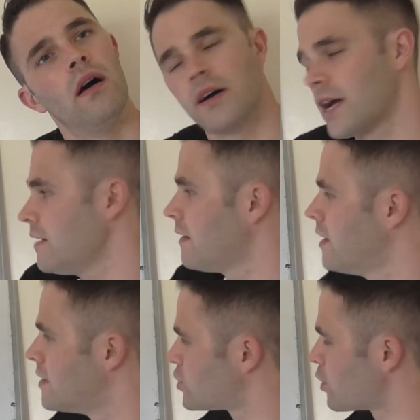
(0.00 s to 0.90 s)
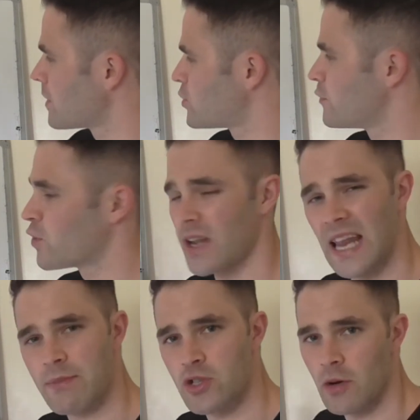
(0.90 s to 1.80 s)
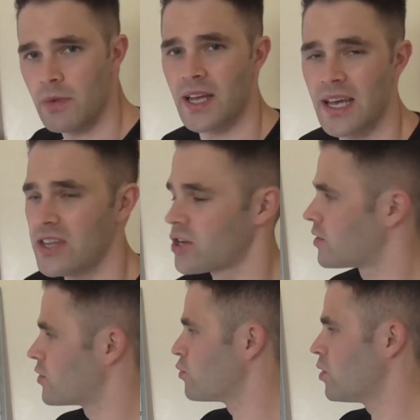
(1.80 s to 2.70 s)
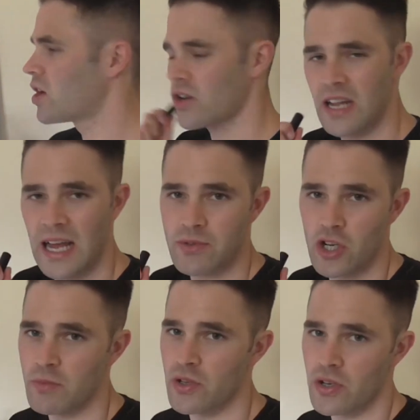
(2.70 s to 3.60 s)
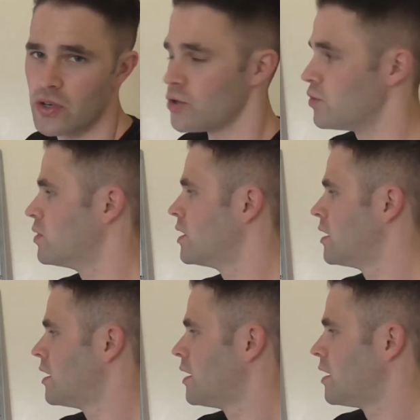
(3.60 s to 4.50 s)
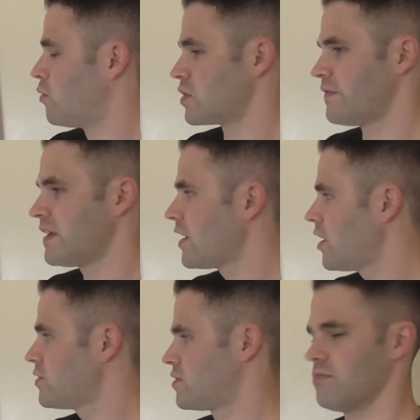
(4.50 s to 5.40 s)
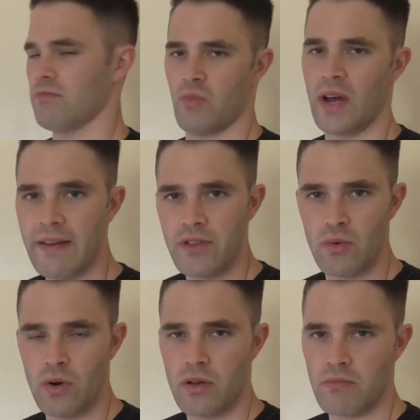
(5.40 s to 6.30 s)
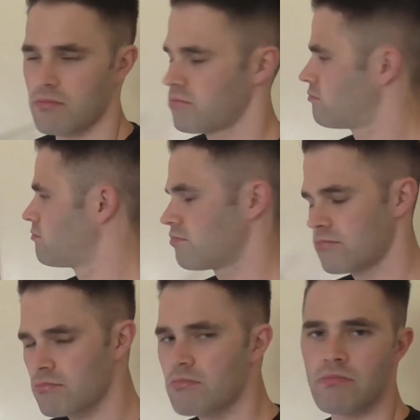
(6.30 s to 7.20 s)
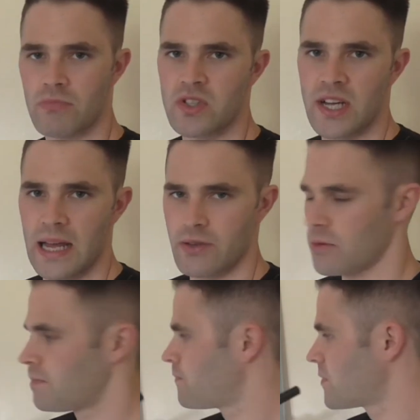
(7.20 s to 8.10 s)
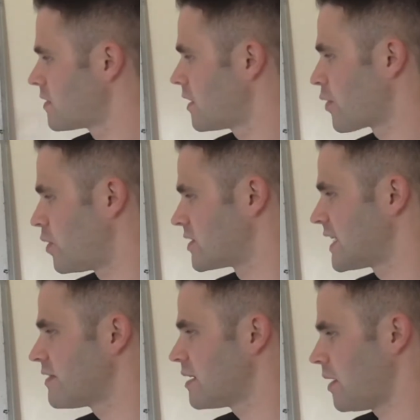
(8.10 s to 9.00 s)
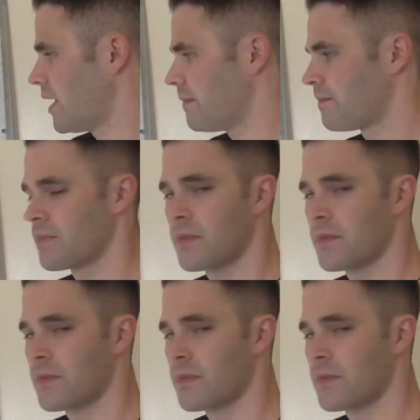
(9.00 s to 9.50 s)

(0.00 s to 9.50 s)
Okay, so you want to make sure you've got a laptop, okay? You can do work on your laptop, you can watch videos, whatever you want, to your laptop. Likewise, DVD player.